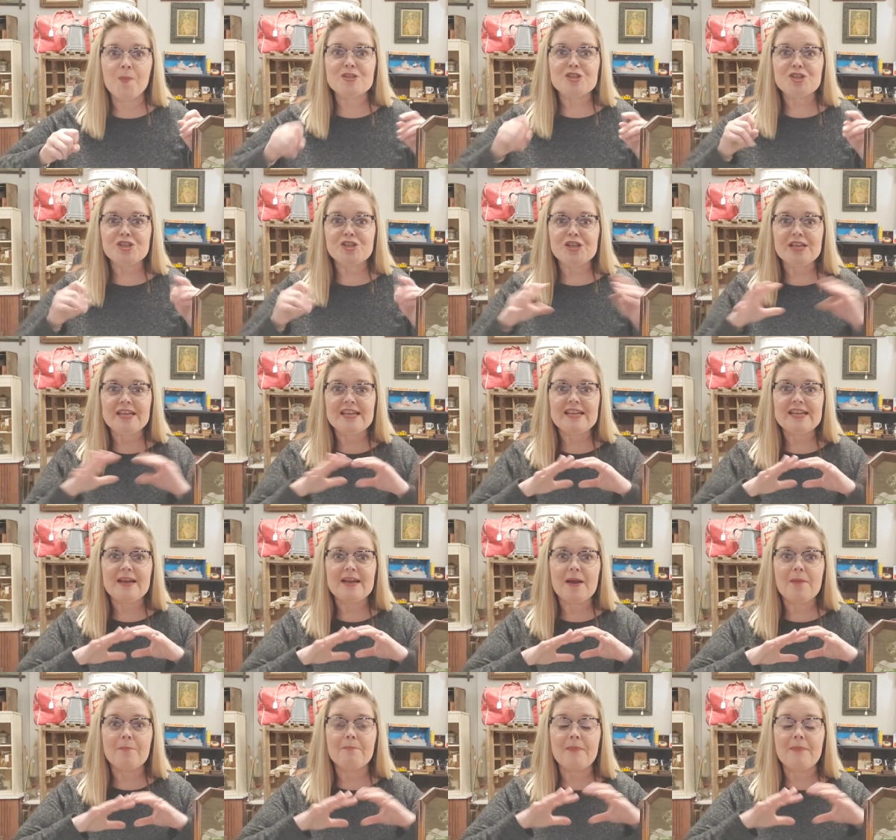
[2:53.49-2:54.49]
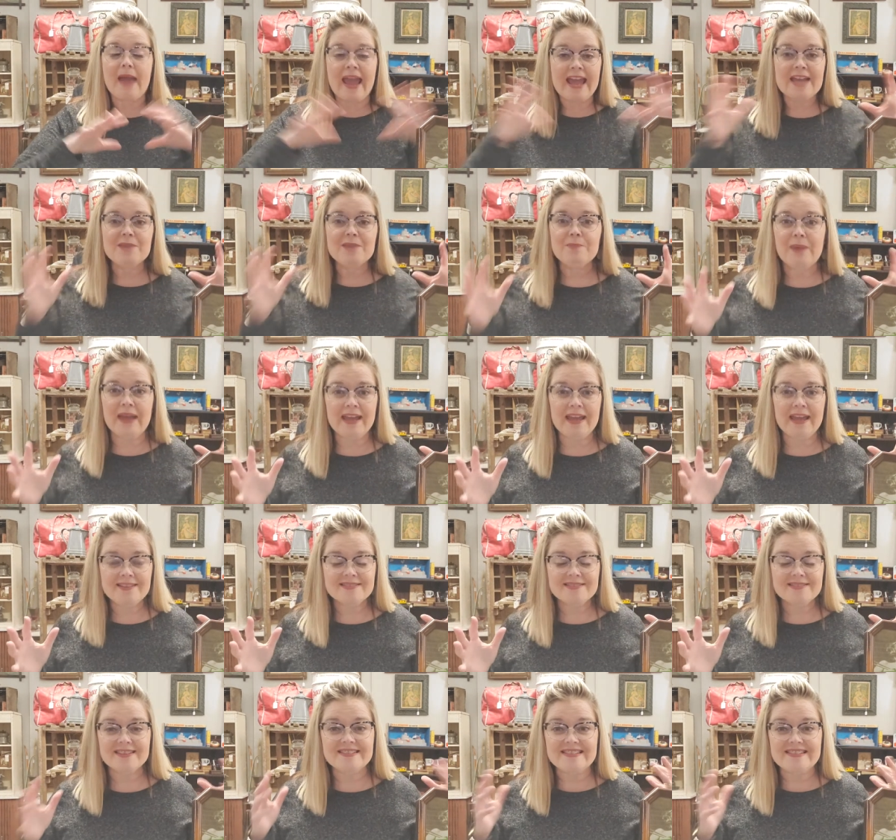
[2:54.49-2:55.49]
she hand
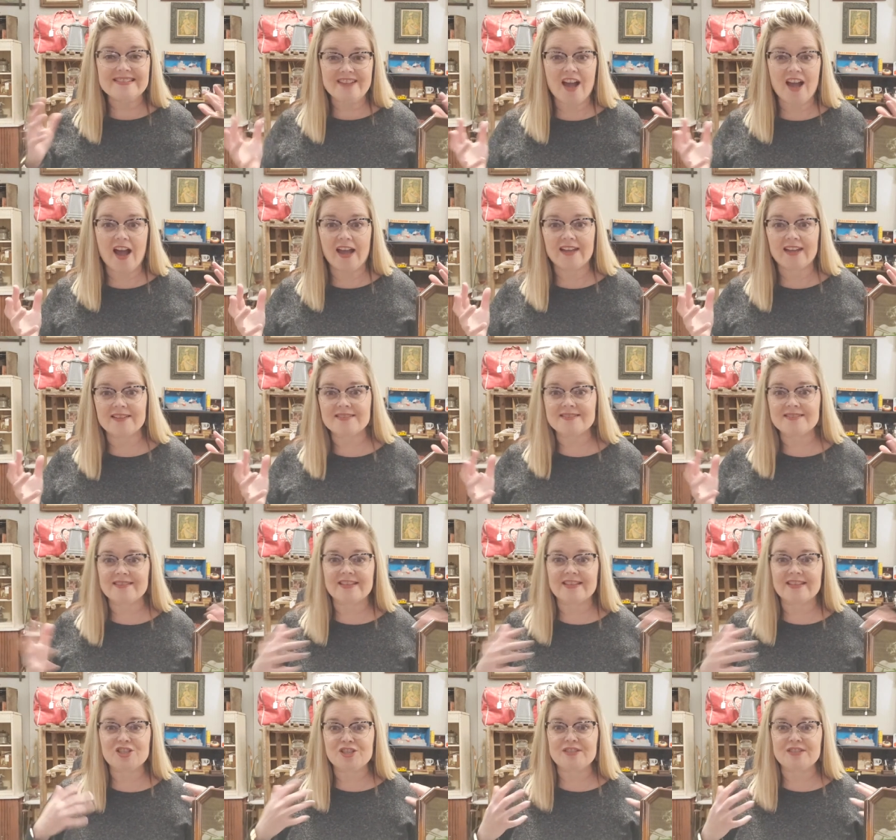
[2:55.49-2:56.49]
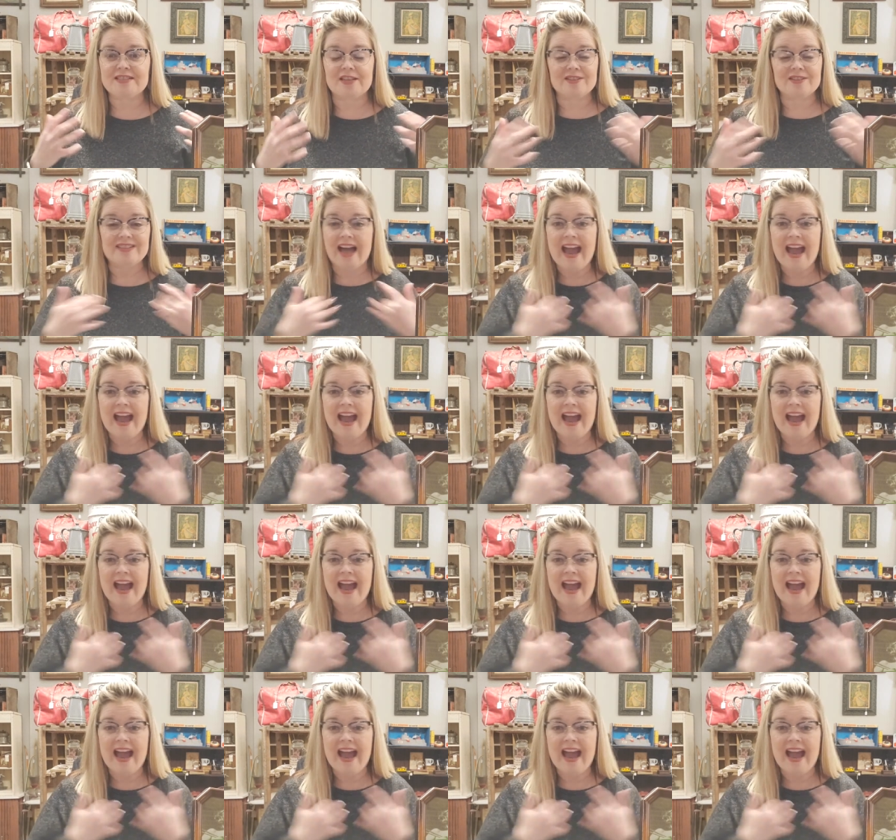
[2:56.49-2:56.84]
paints signs that she sells.